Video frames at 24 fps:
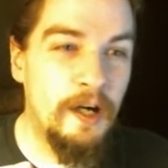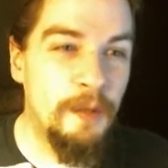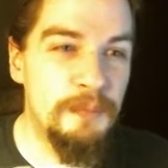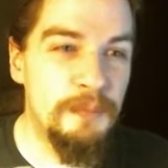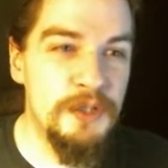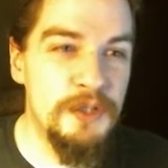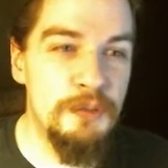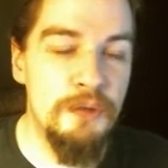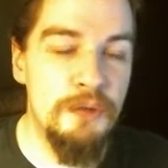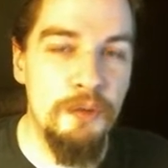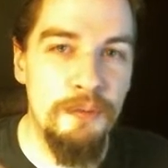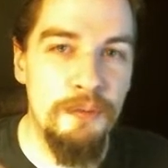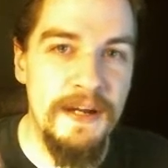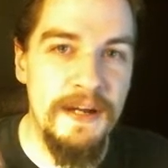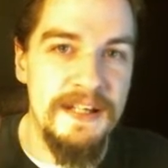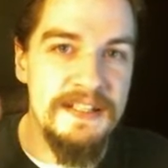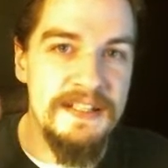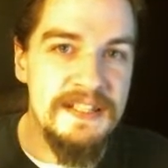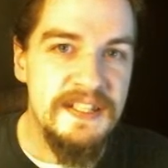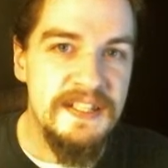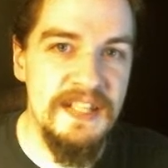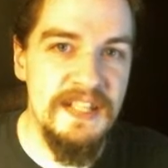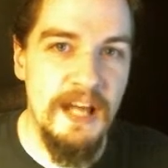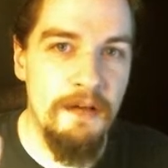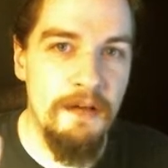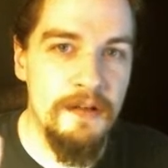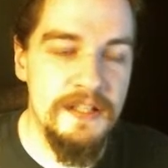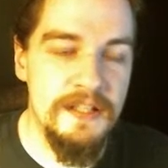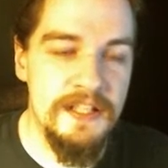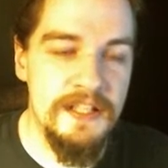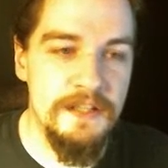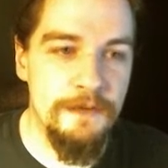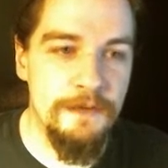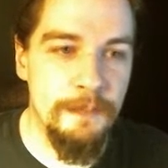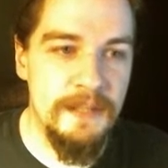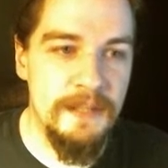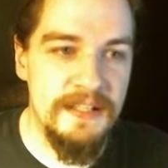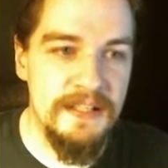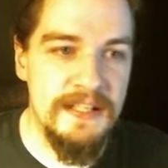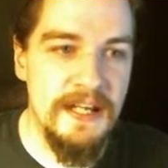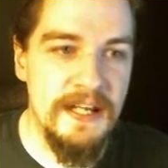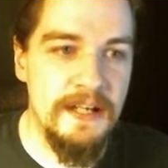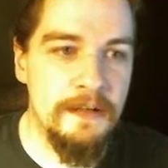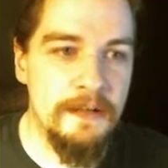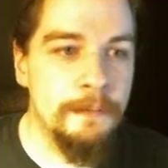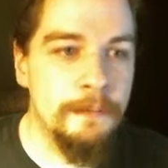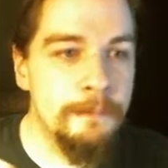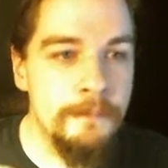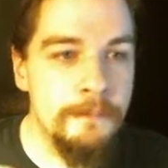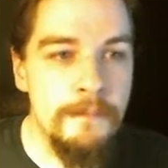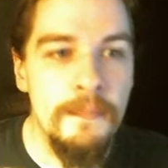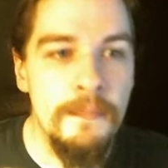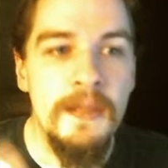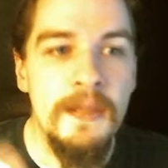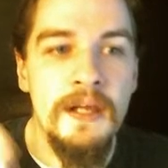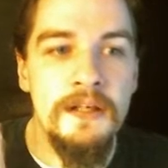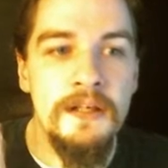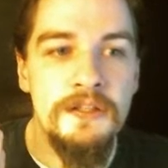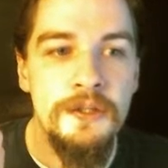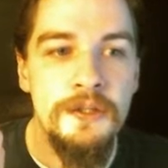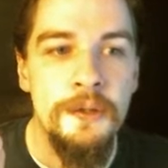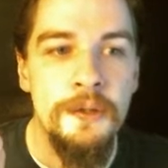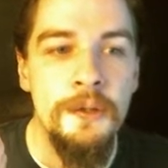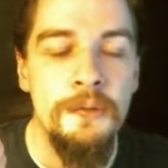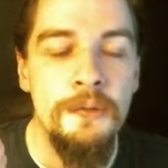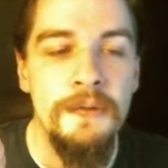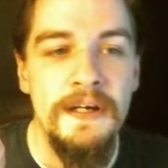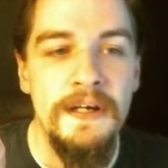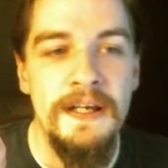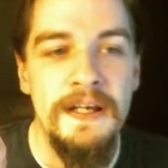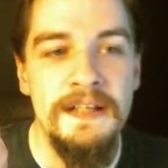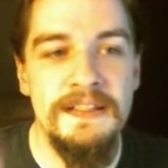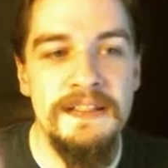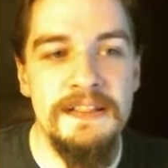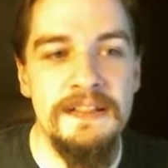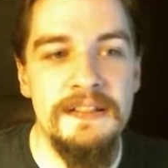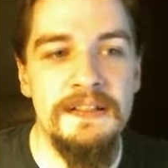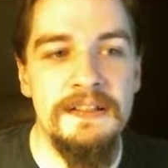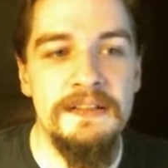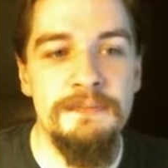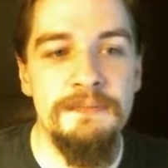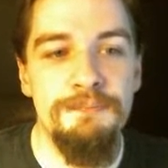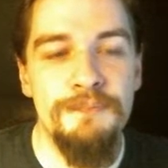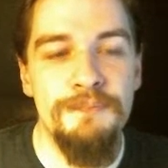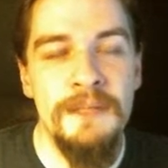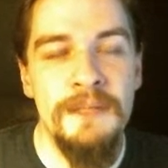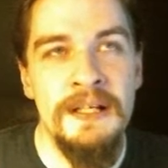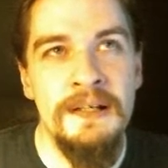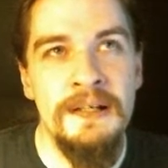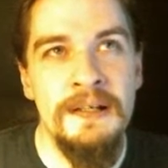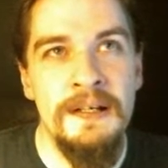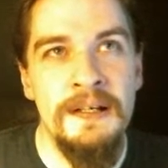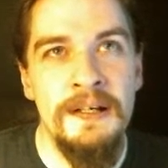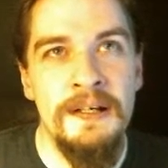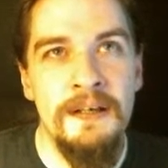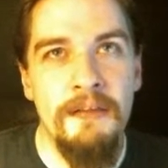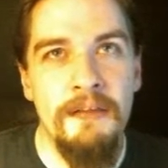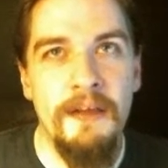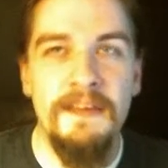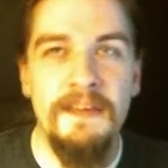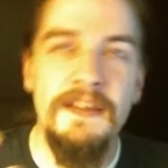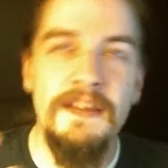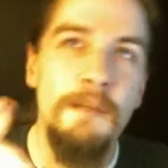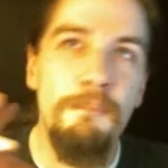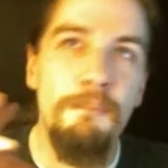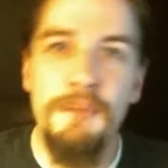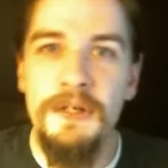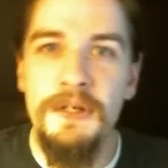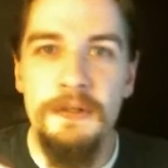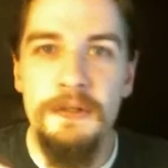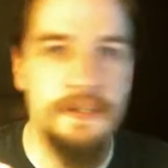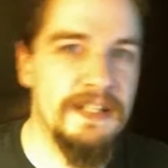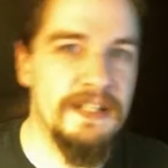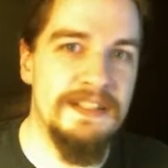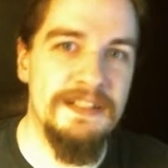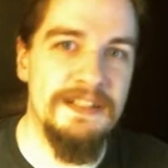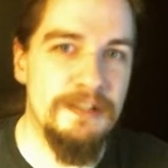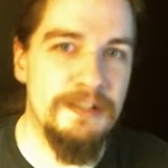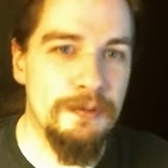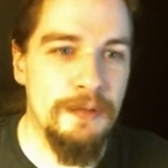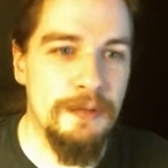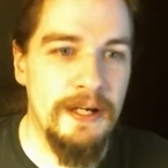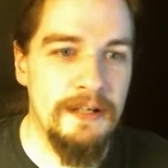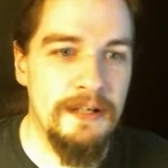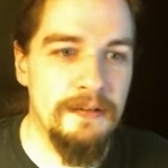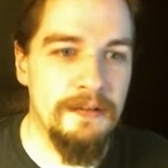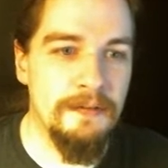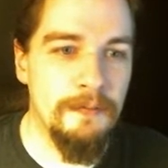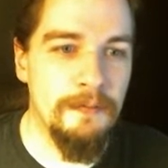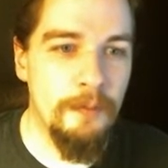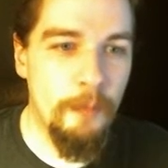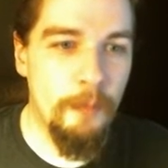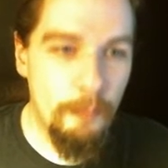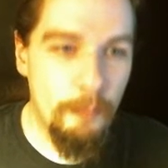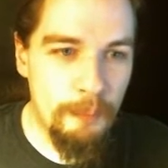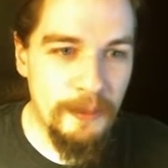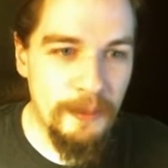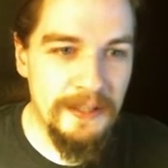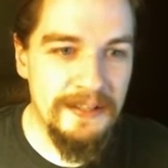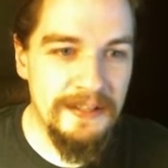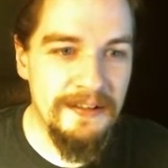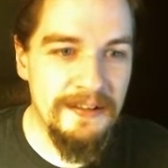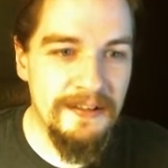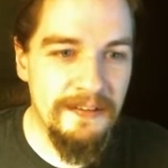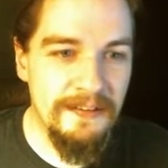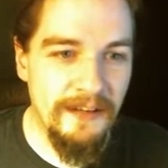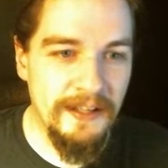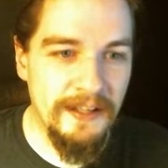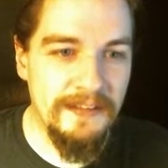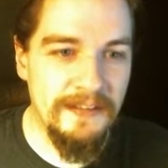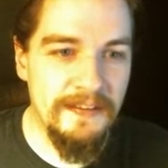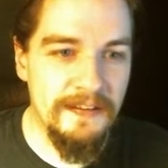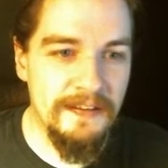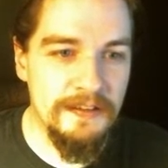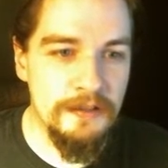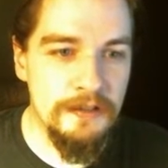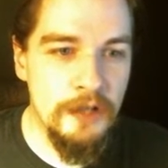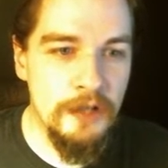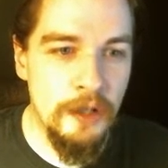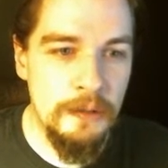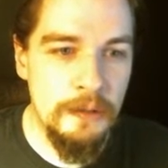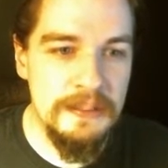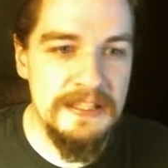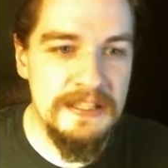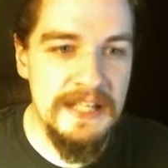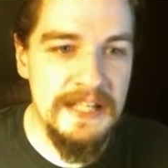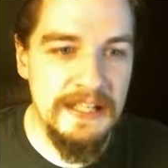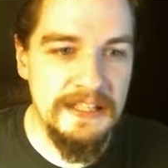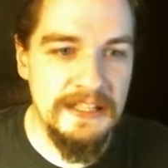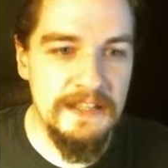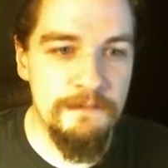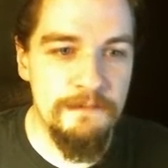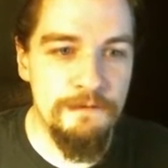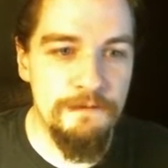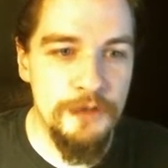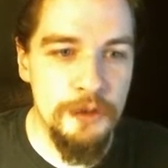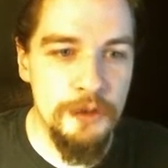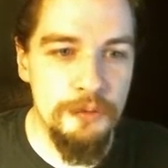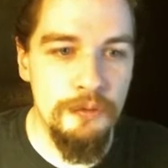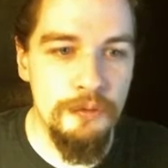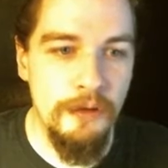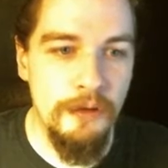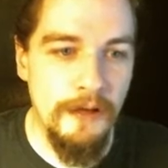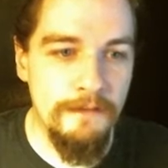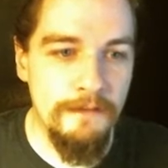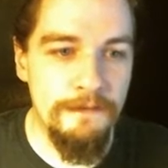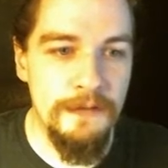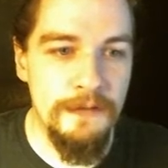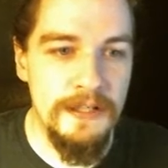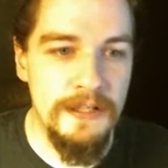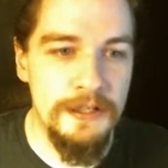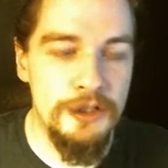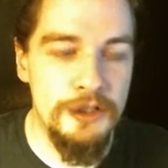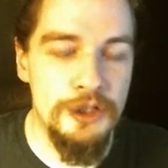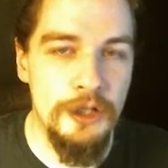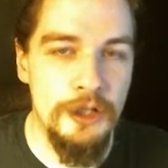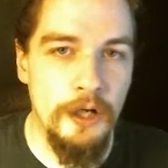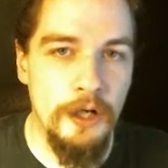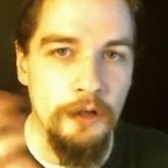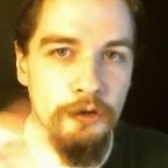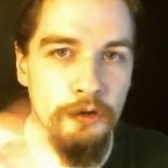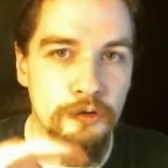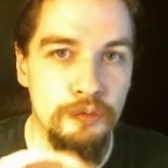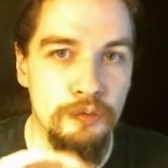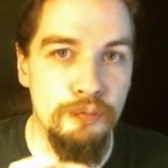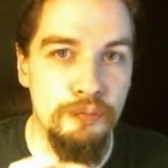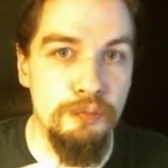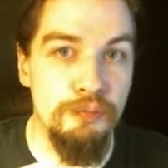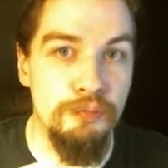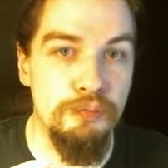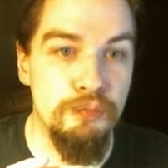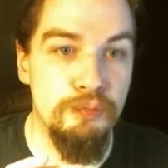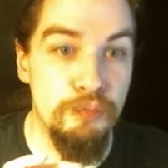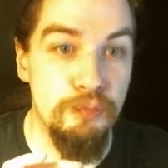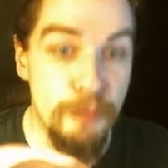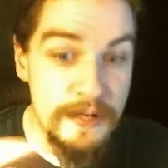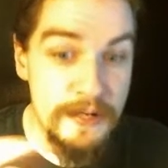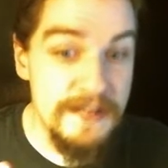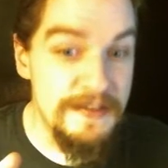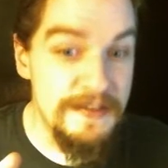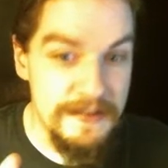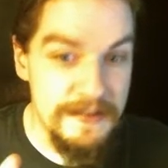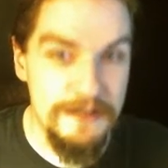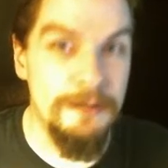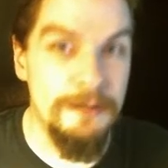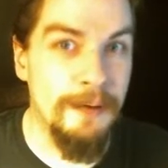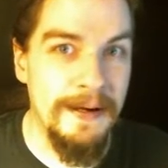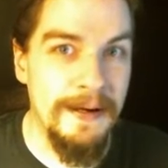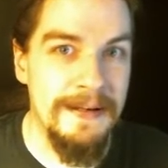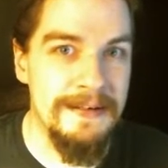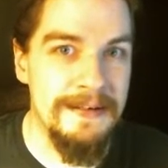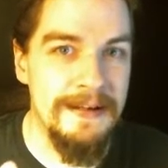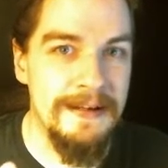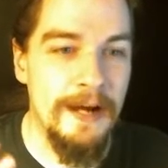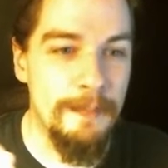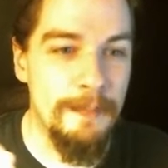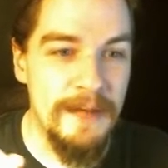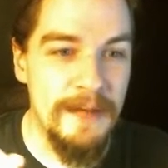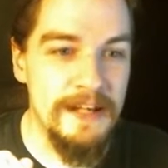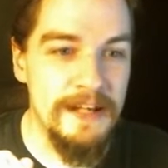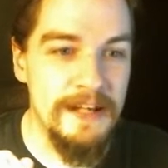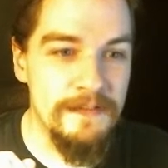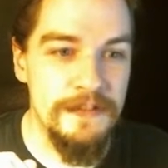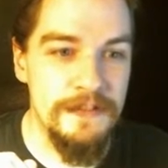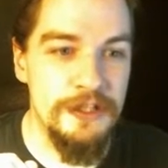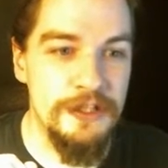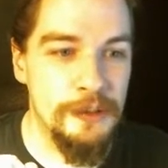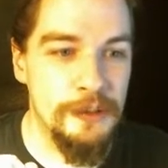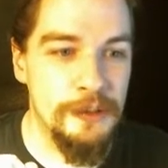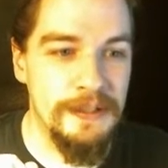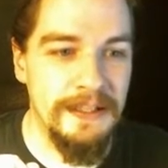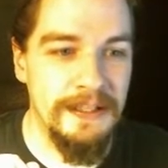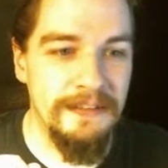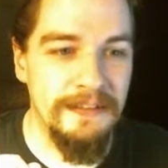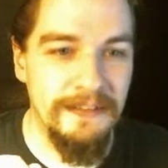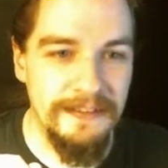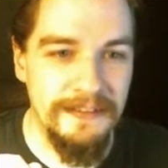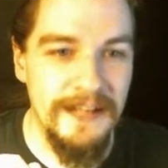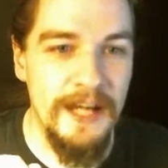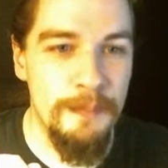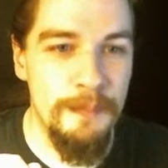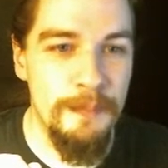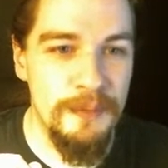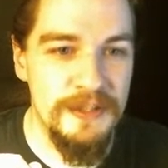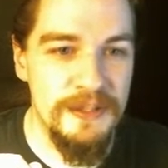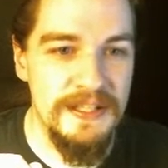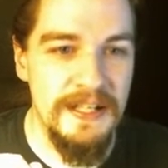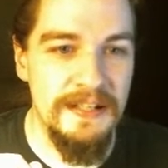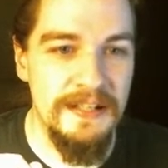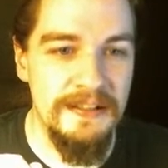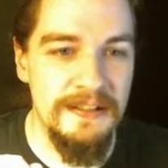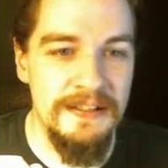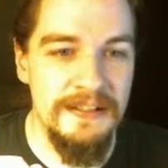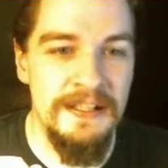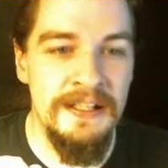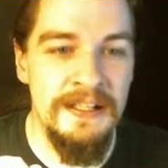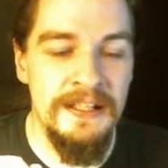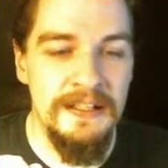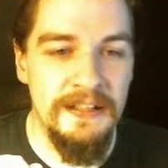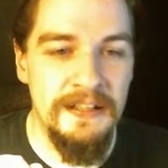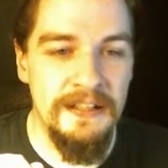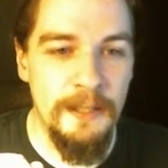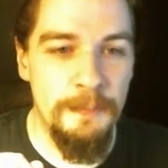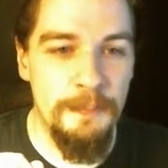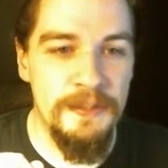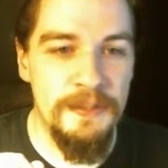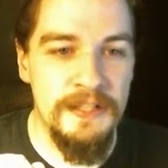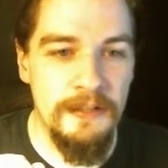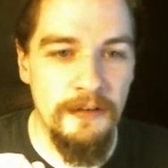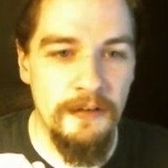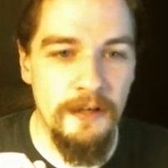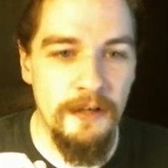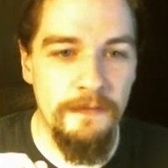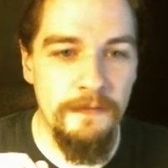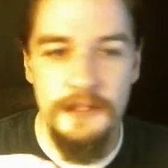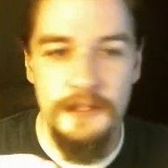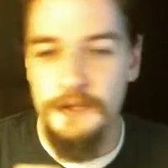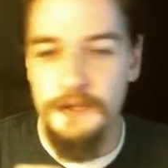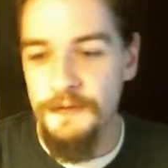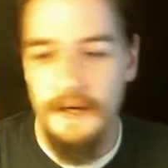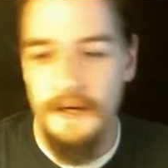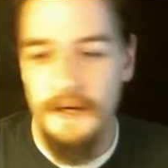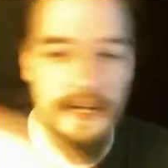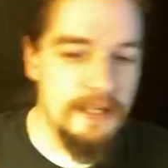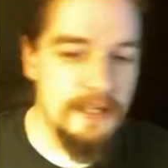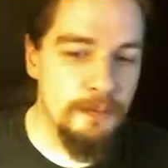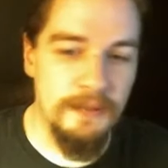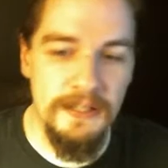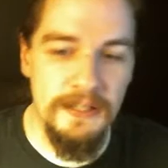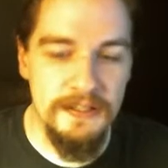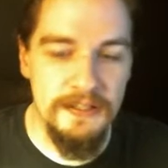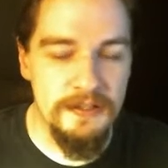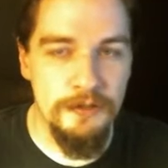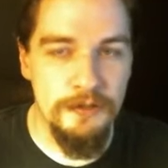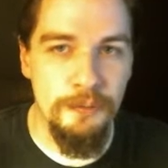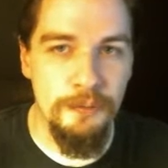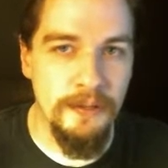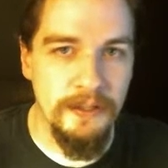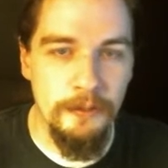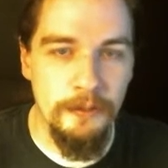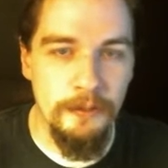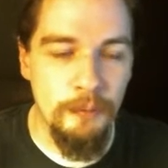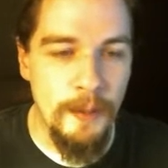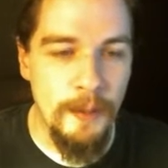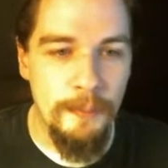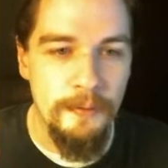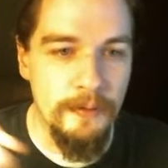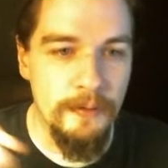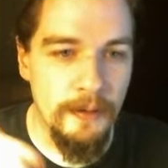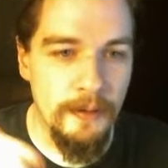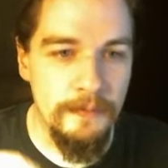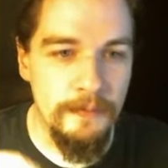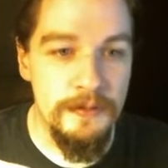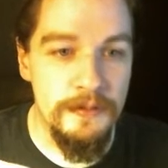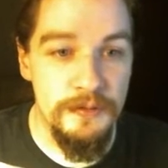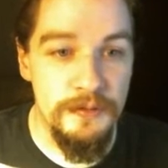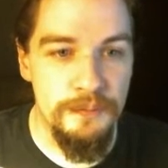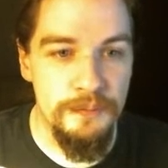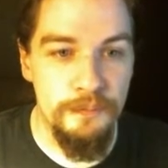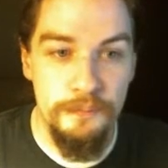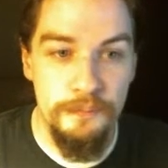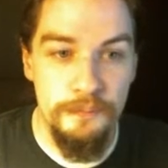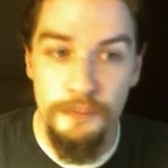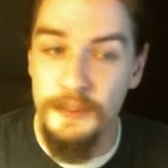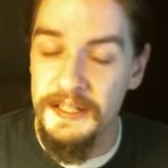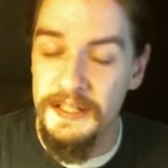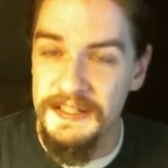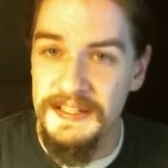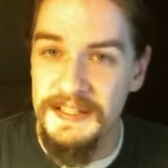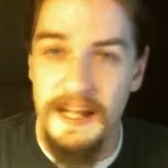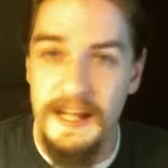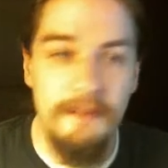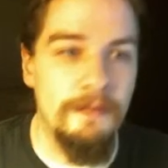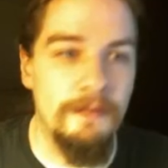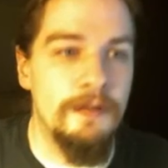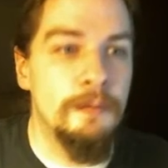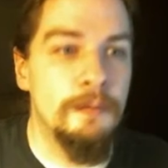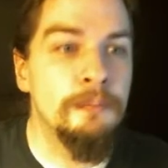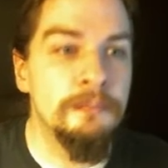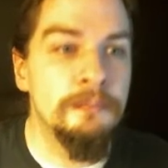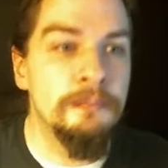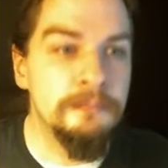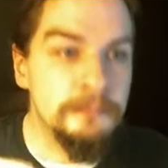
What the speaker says: You will raise skeletons from the dead. So it's like the ability isn't great, but like the nodes that give you life leech are really great. I'm not even joking. Like 9% life leech for anyone that's swinging a weapon around is pretty solid.